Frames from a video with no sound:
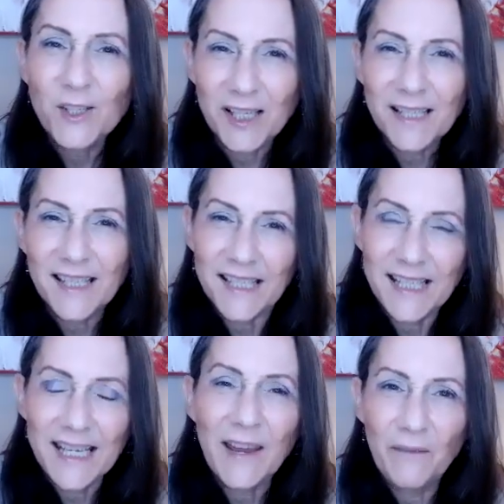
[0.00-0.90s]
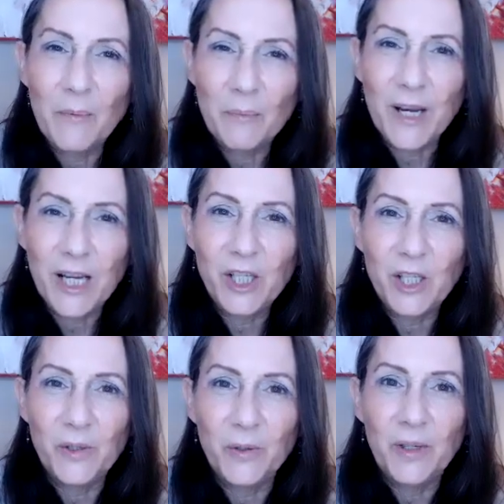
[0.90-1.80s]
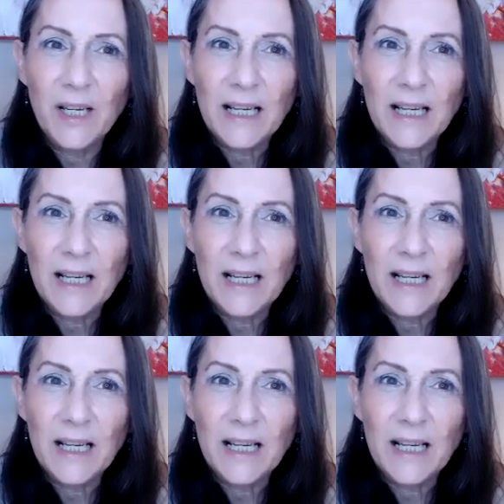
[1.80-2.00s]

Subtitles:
just to see if it brings you